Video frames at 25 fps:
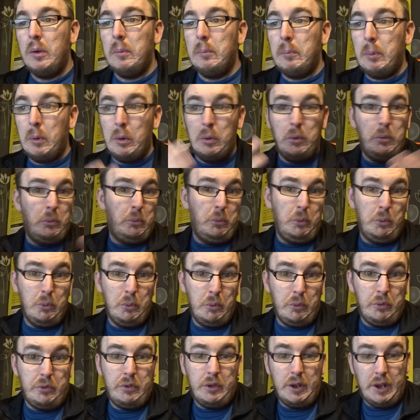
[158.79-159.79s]
But
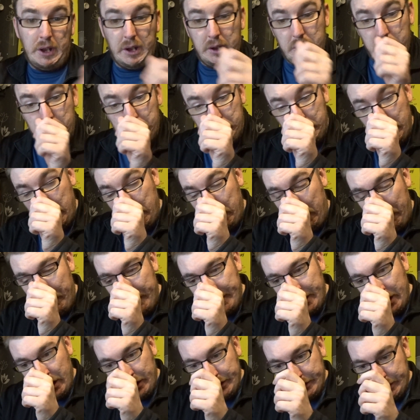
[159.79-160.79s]
we'll see. Probably
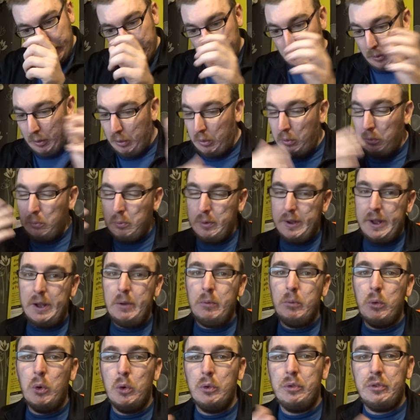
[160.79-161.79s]
not, but we
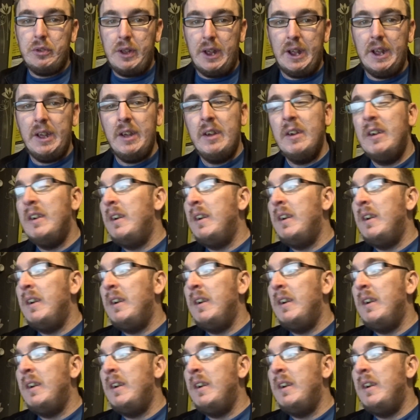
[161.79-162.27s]
will see.